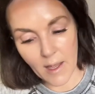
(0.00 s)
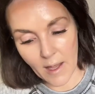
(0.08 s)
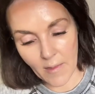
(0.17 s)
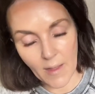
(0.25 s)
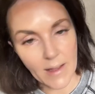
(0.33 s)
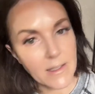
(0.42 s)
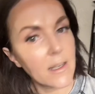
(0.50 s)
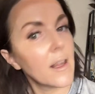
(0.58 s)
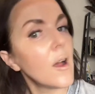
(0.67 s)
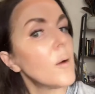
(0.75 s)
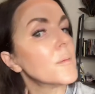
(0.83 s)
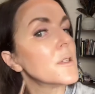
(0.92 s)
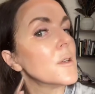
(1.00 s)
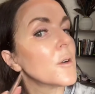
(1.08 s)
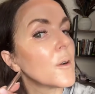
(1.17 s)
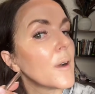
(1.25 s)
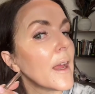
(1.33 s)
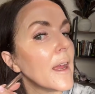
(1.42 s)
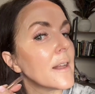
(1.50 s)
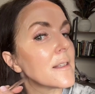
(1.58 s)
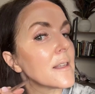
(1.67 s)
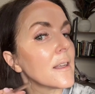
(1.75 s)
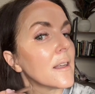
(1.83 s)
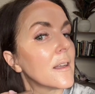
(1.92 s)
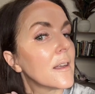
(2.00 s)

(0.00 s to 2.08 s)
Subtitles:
and that's going to help to create